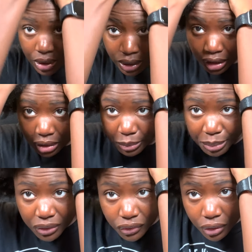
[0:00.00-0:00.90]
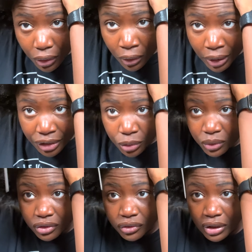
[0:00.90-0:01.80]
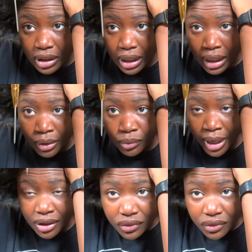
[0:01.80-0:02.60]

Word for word: um, and basically all I do is I just take a rat